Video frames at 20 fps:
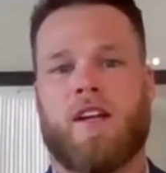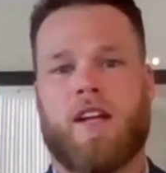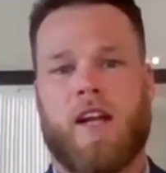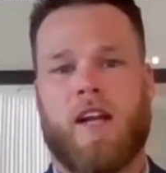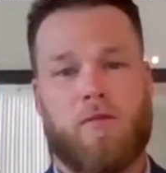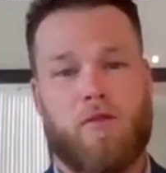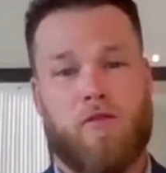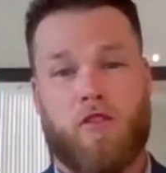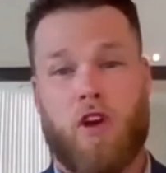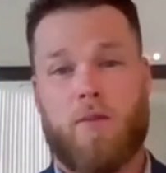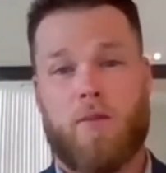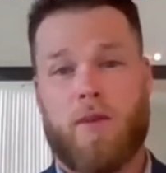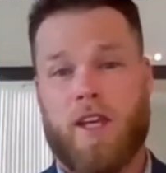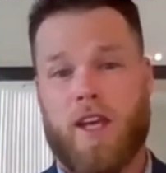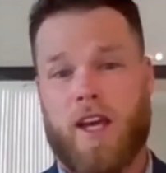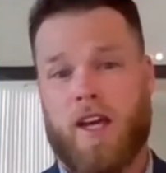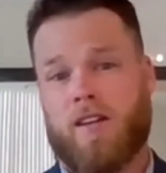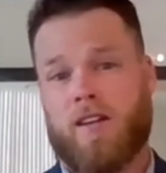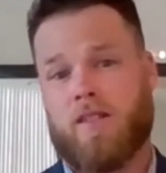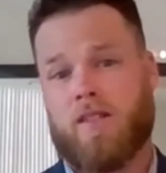Now, before I
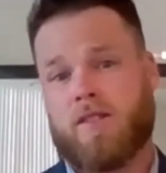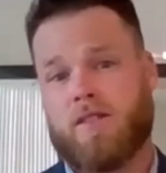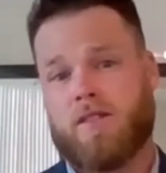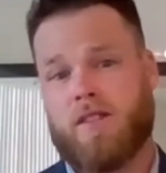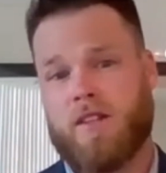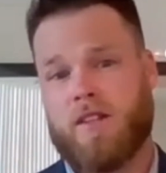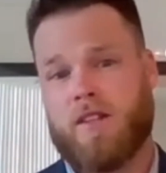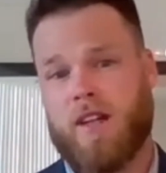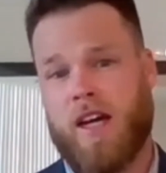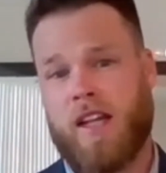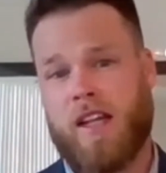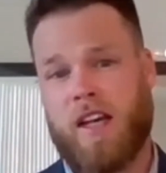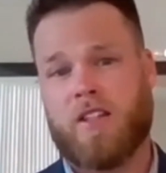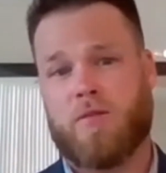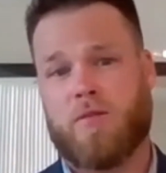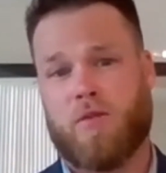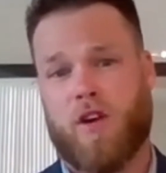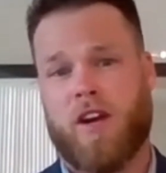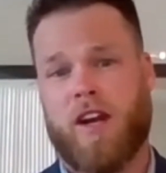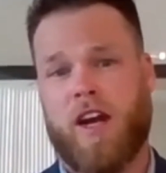begin, I'd like
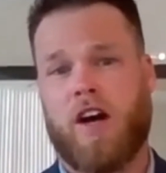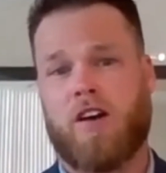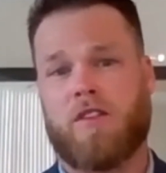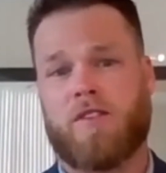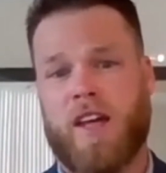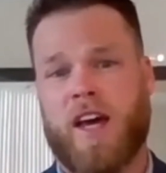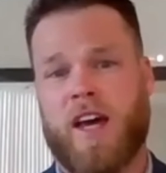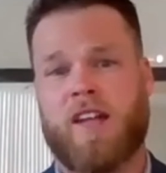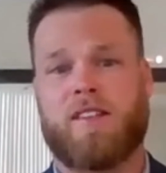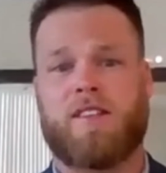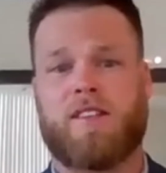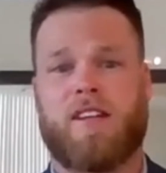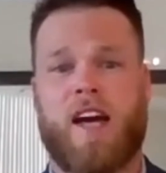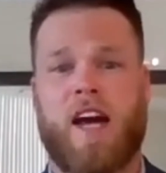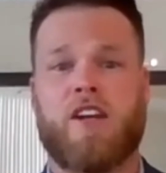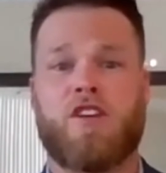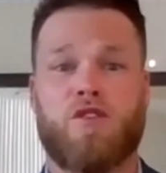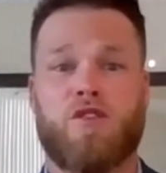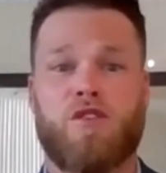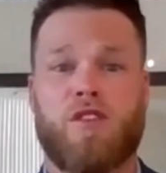to point out that
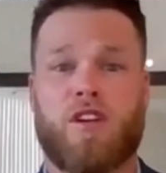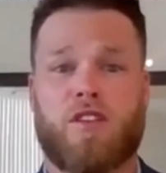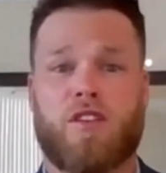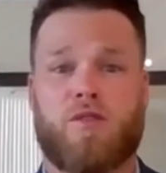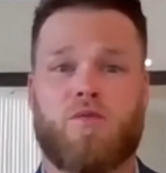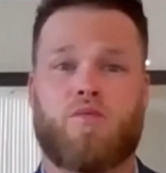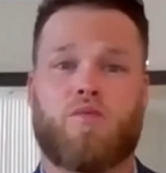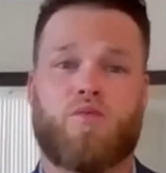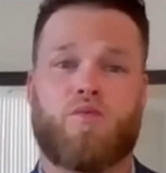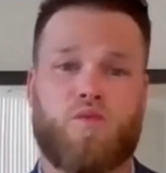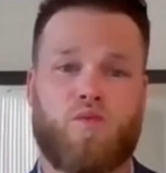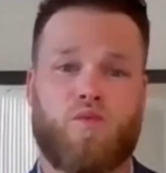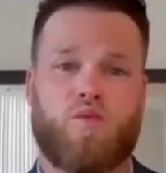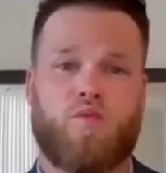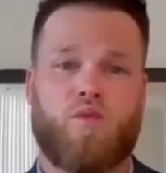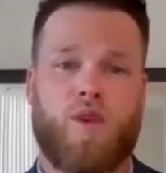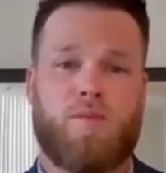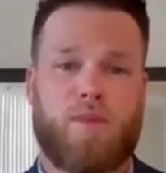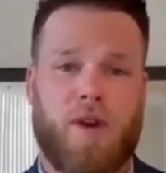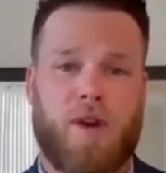at Newlook,
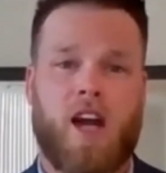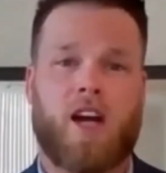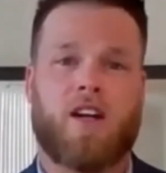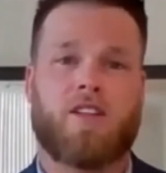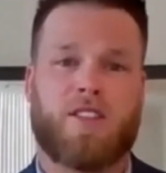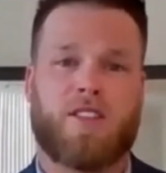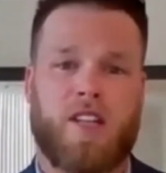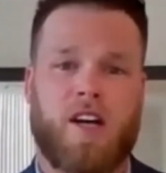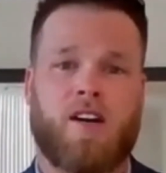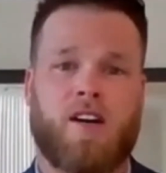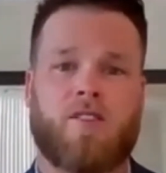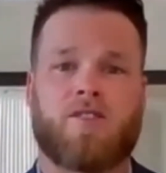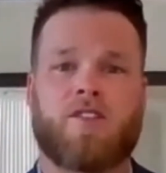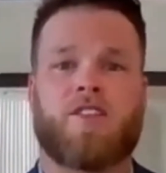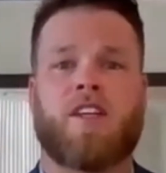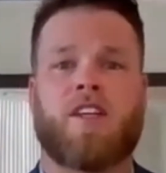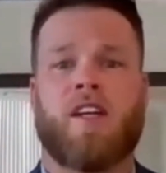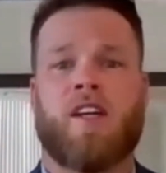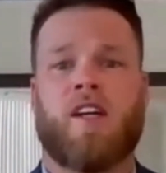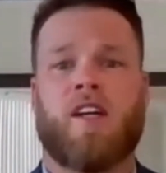we pride
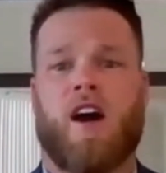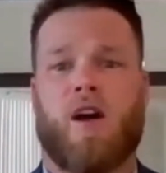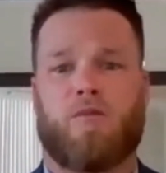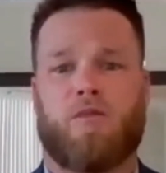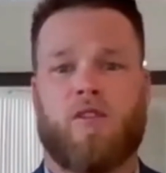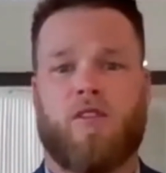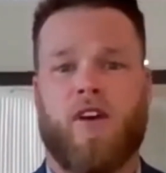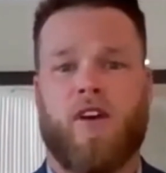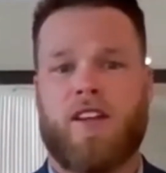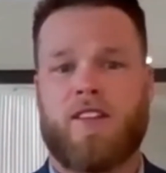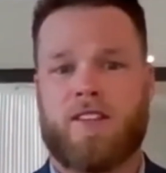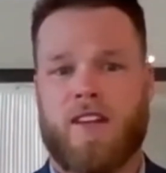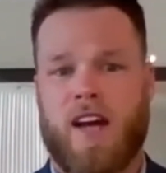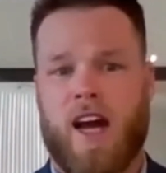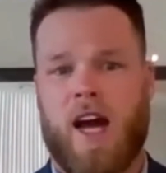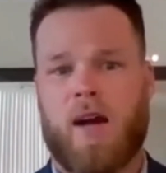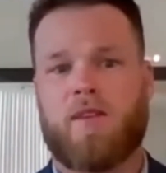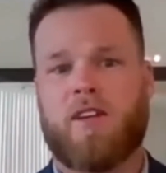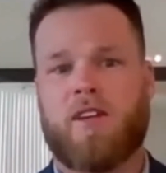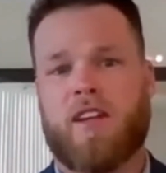ourselves on providing
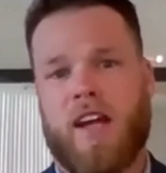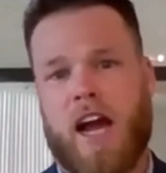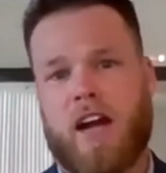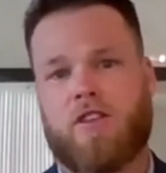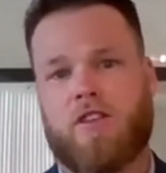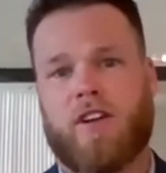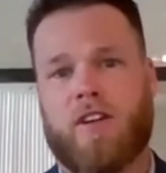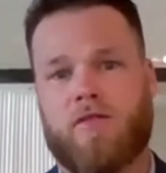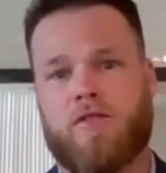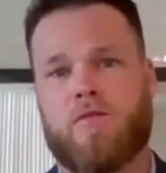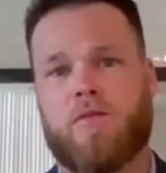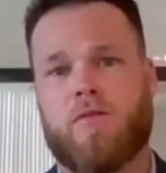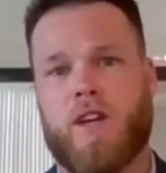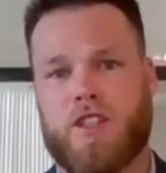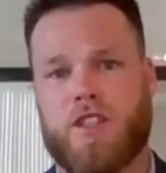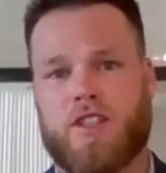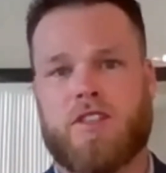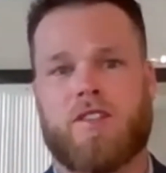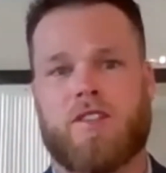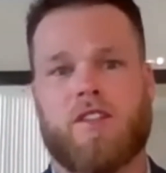timely and accurate
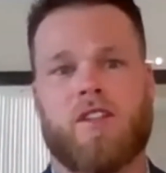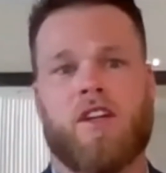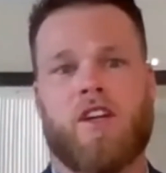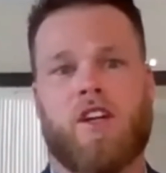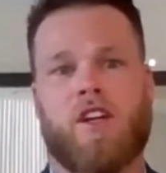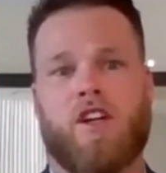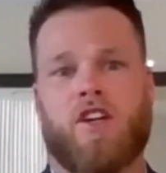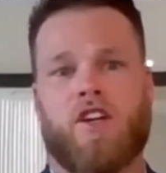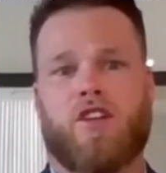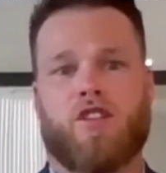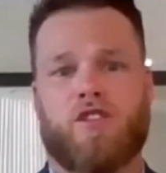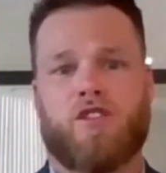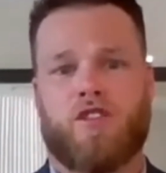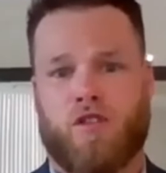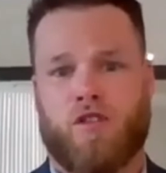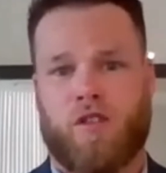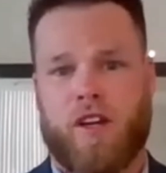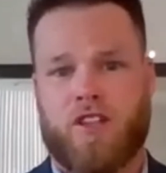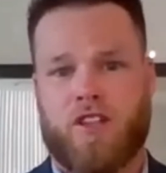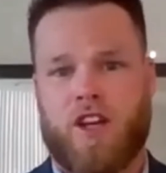information to
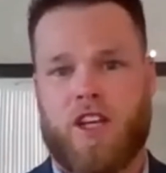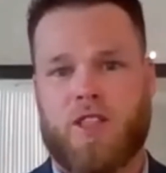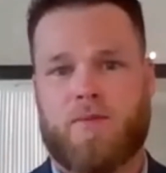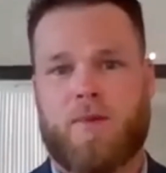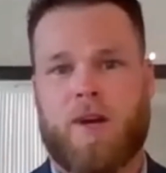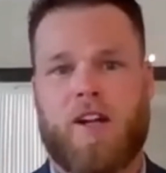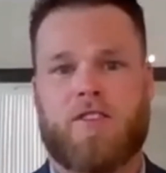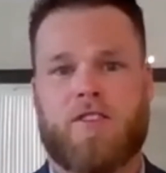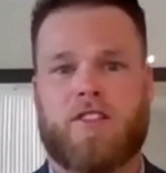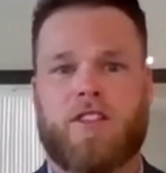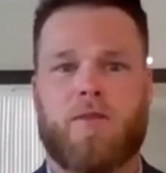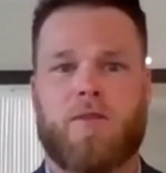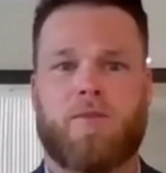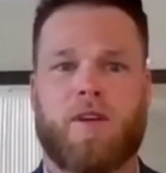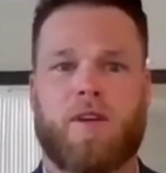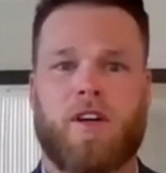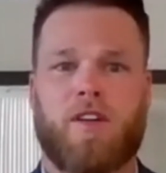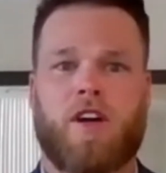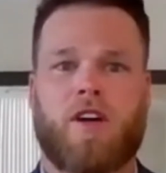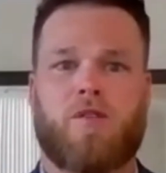create transparency to
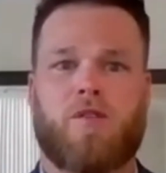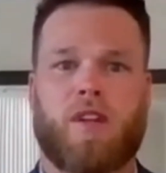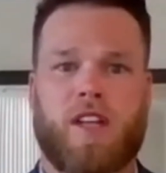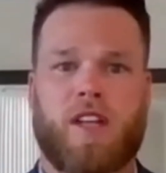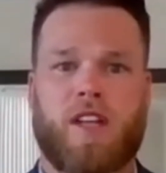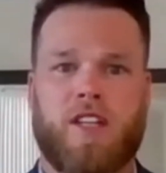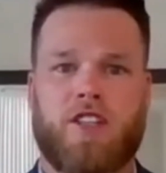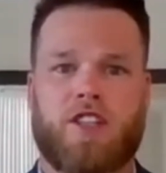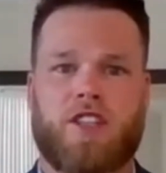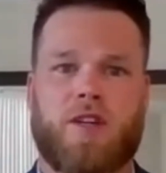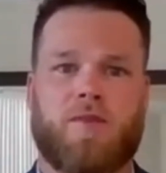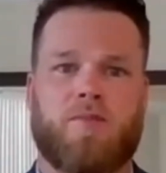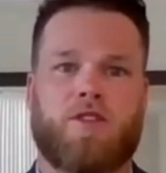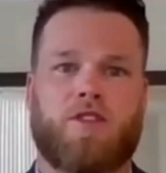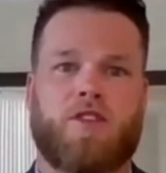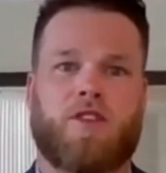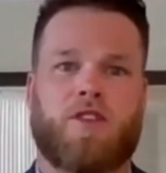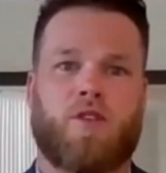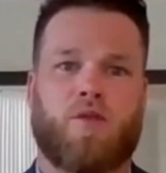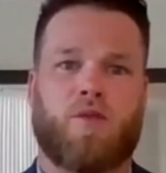build our
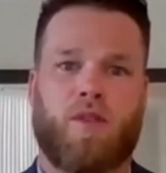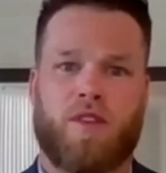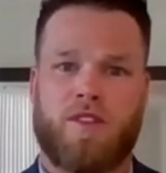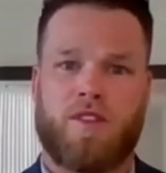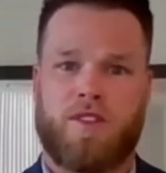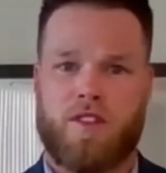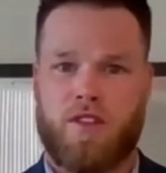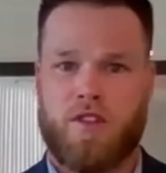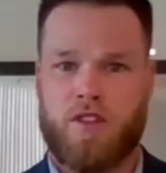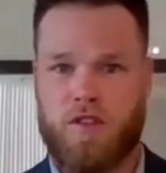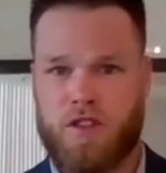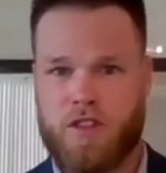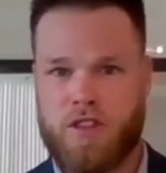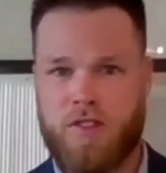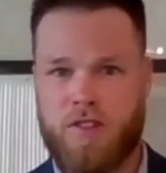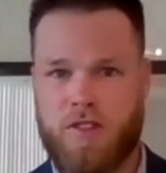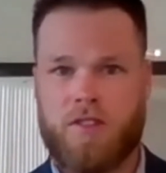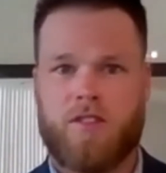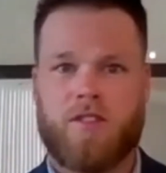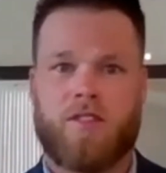relationships with
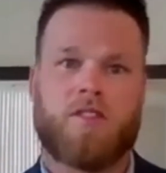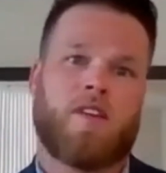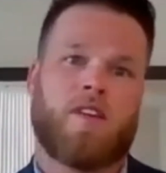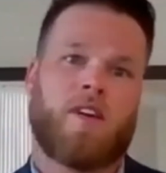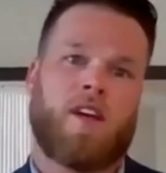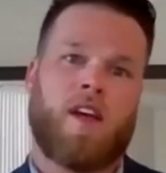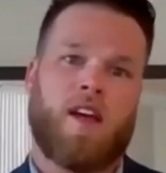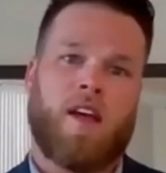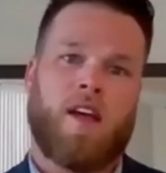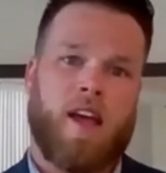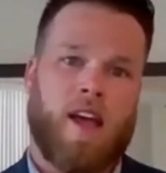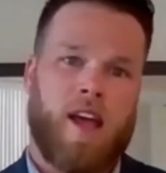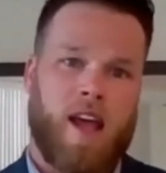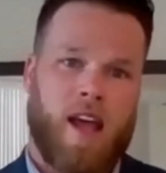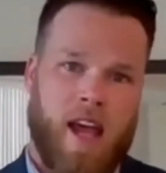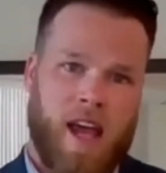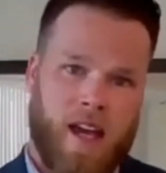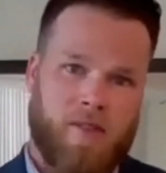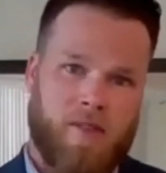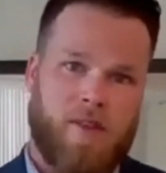institutions
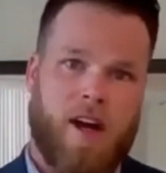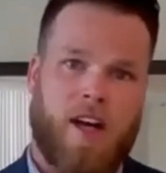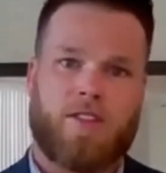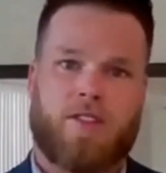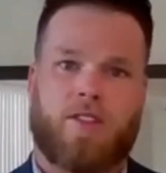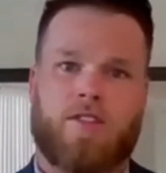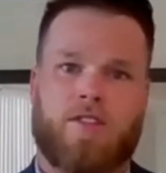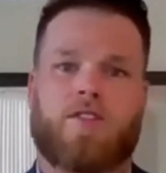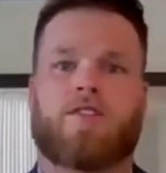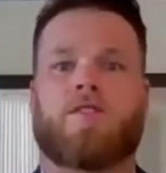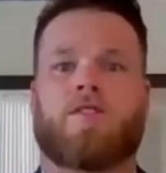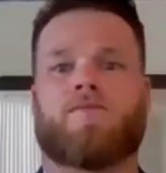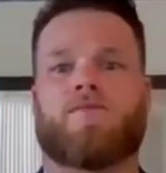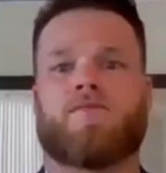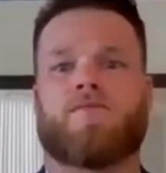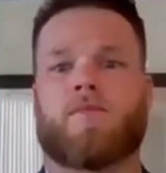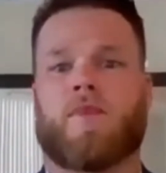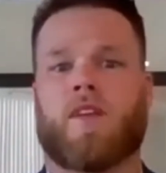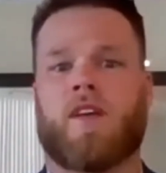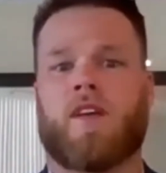and advisors.
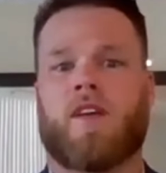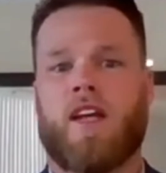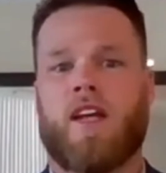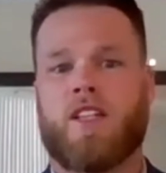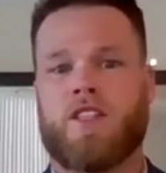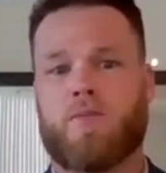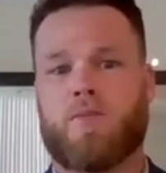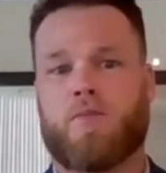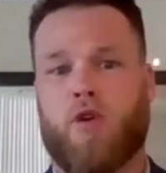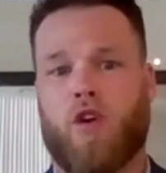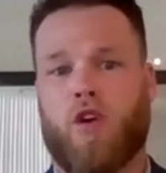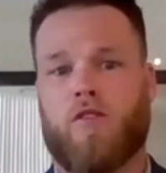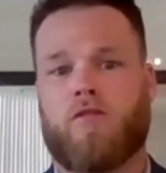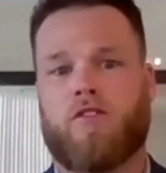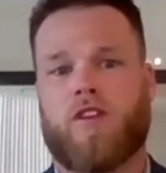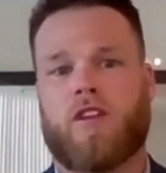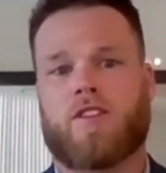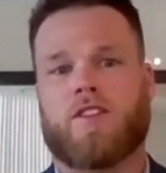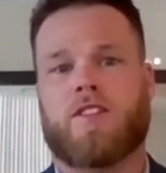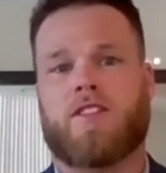It is important
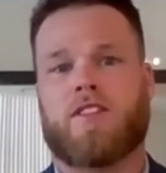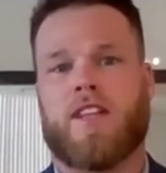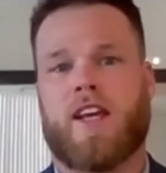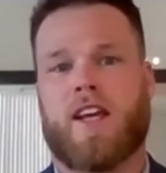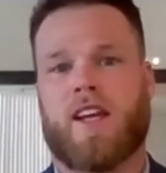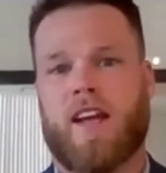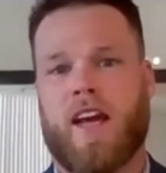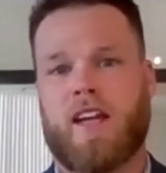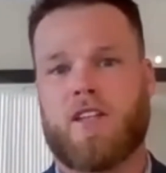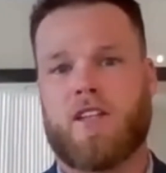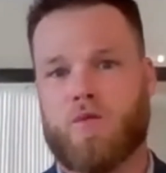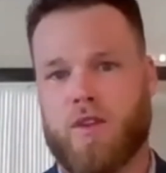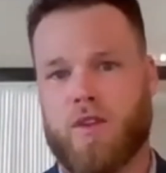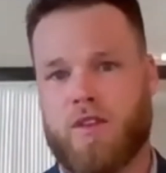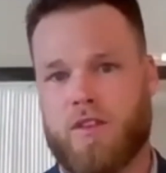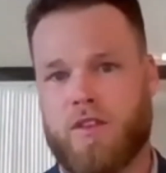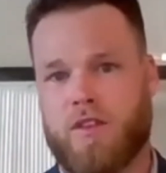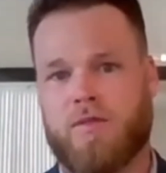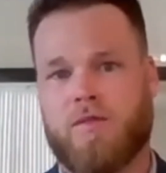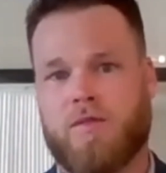for us to stay connected
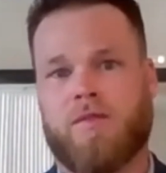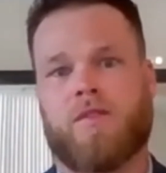with you,